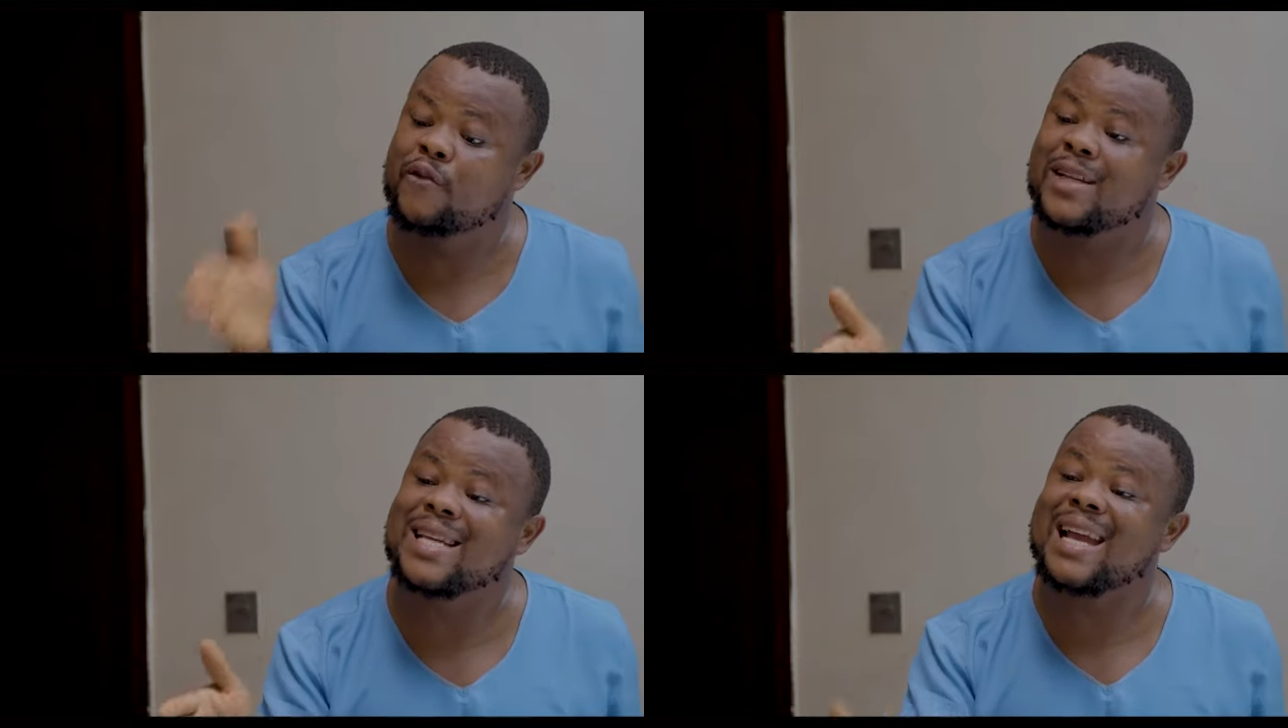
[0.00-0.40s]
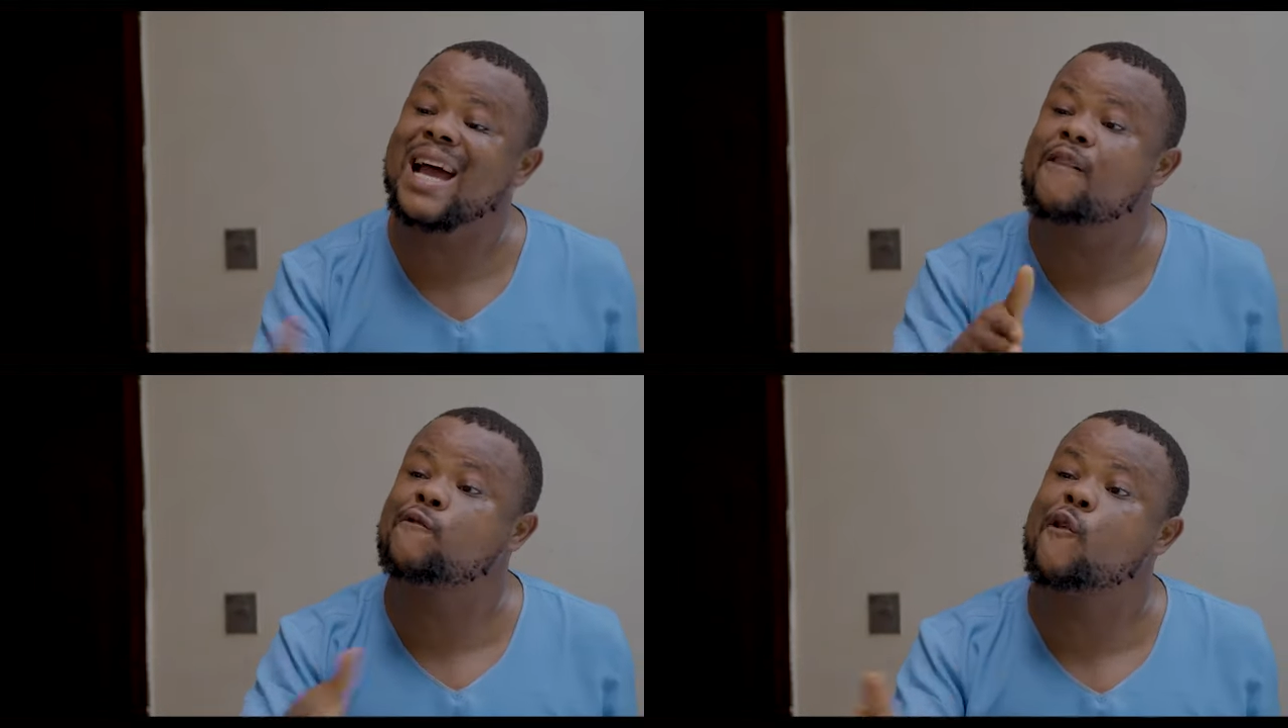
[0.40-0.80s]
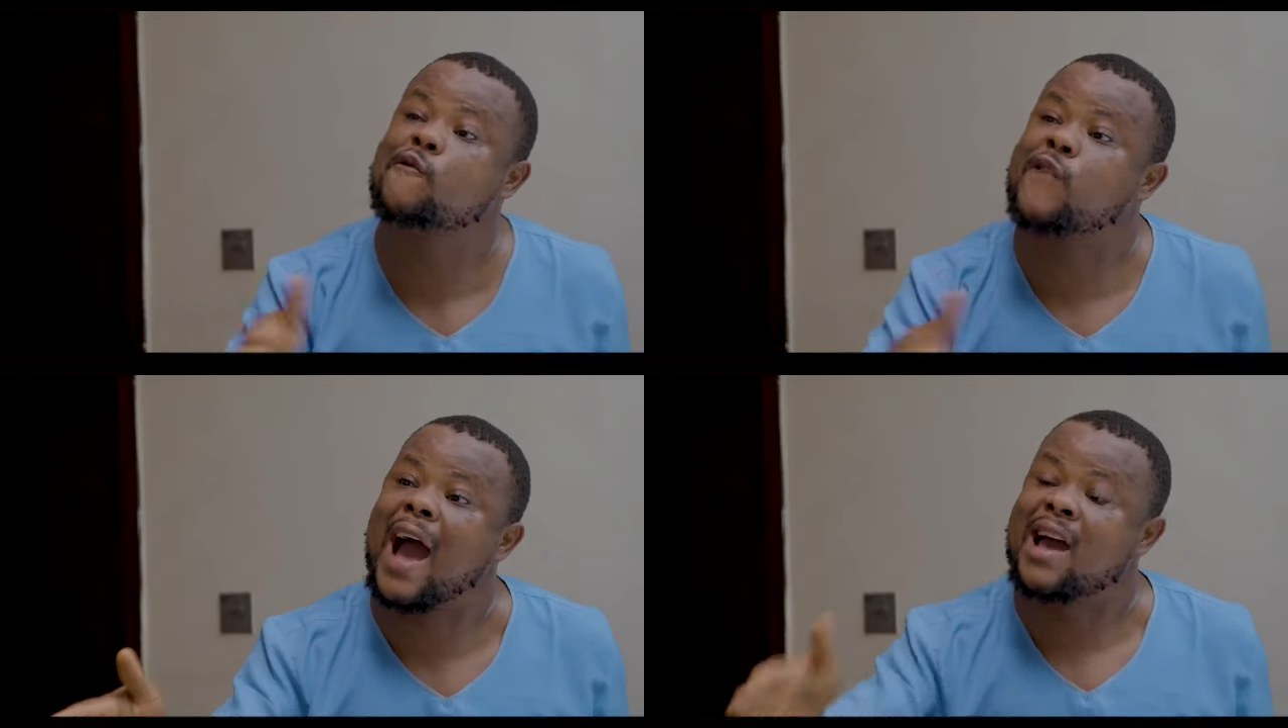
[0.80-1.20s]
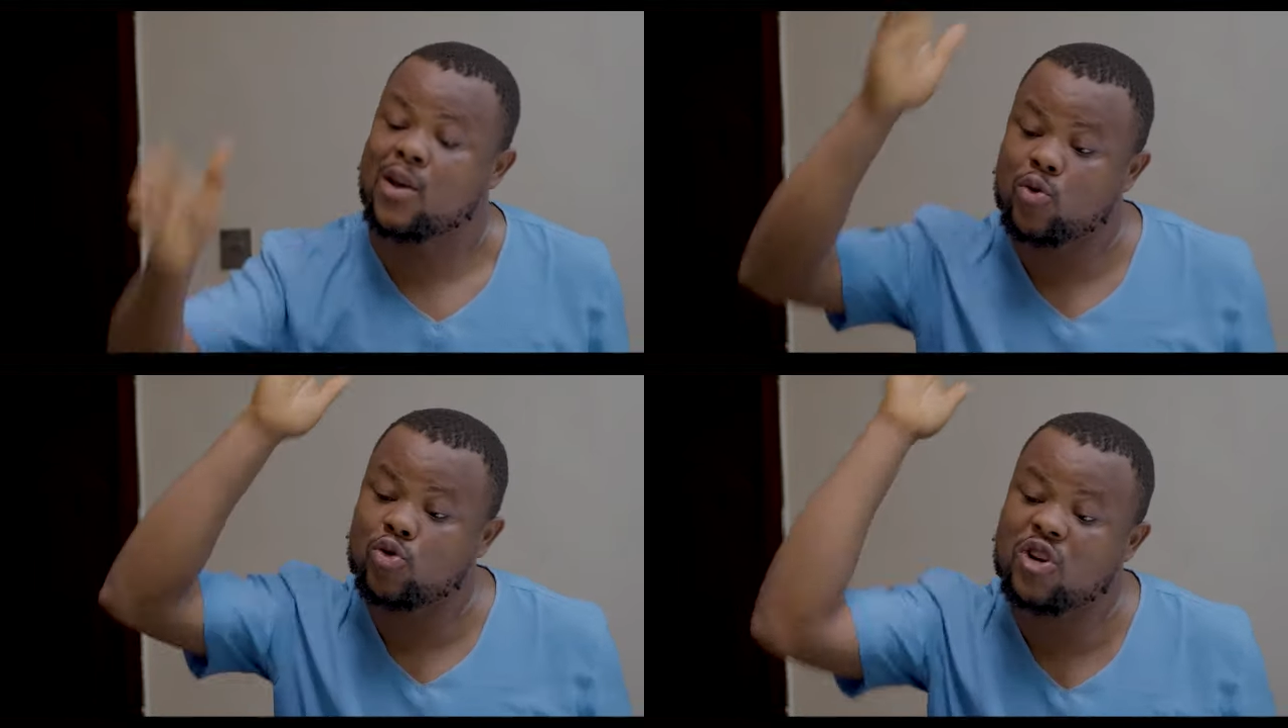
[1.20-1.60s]
vaginal vulva
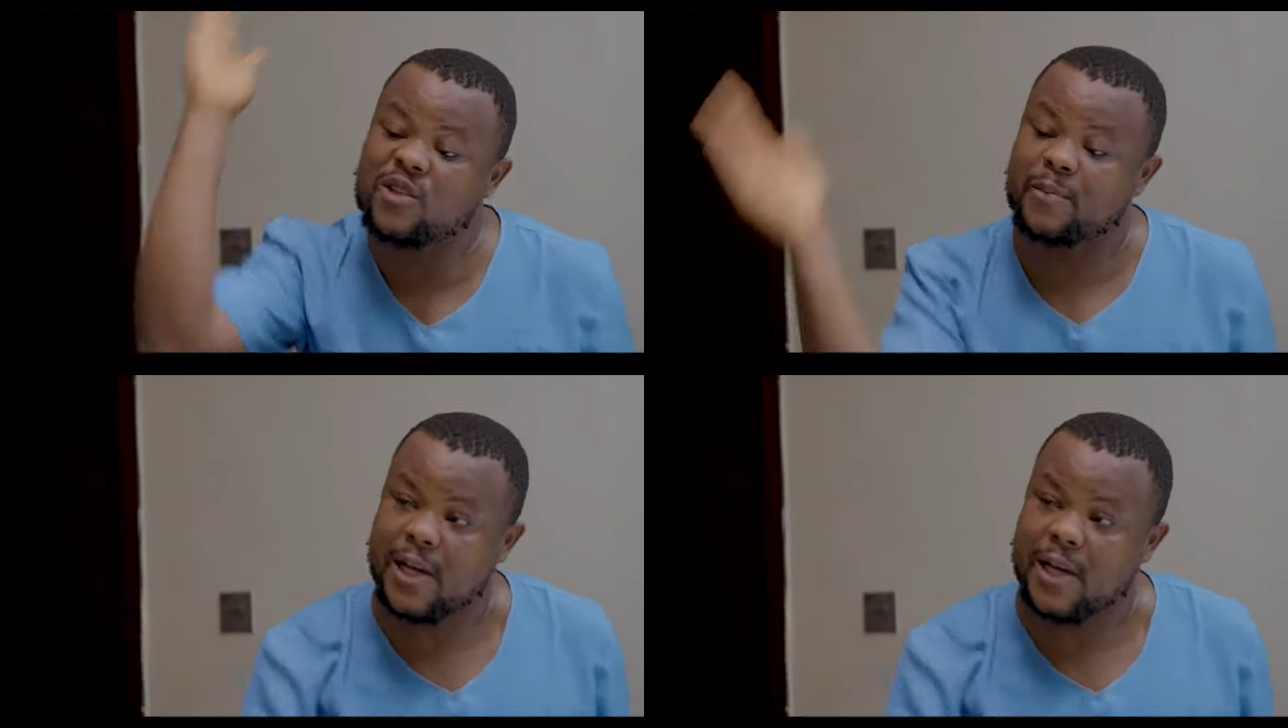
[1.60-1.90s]
will just